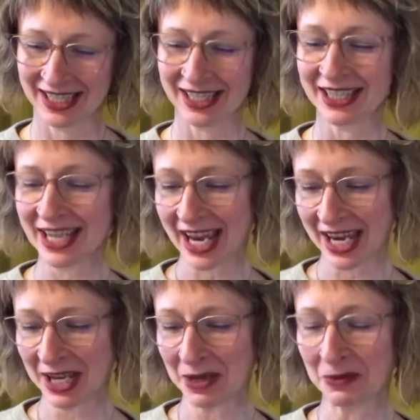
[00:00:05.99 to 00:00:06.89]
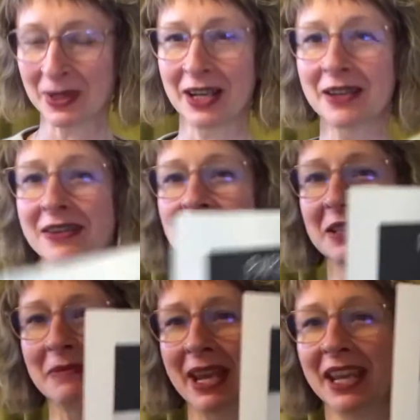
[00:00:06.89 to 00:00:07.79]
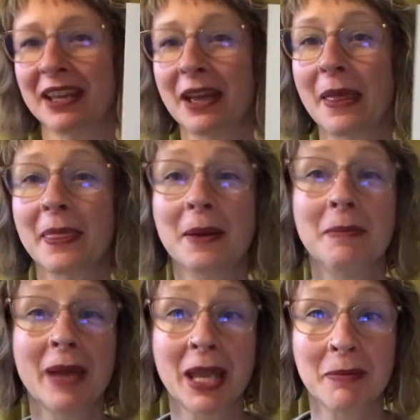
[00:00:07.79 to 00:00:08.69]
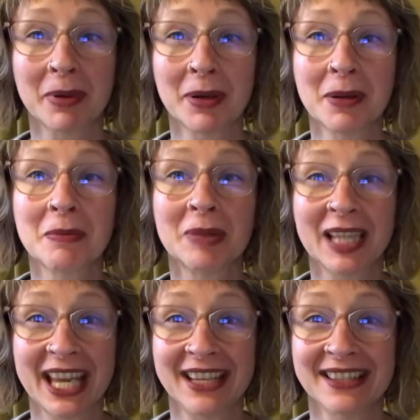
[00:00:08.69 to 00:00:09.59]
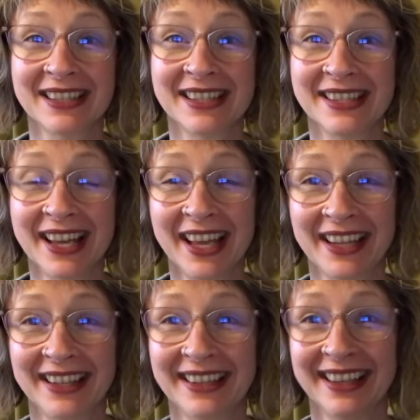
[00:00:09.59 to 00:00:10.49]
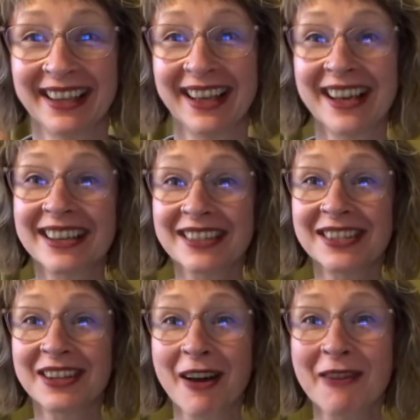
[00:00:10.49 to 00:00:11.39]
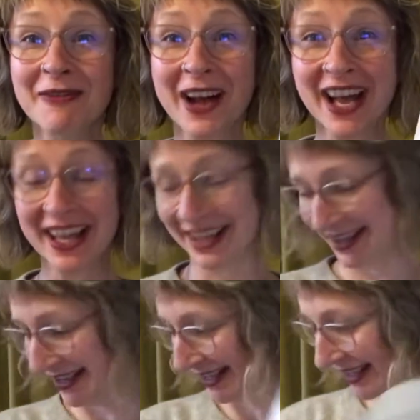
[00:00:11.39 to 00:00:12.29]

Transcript: Today we are going to make the paper plate sun. So fun!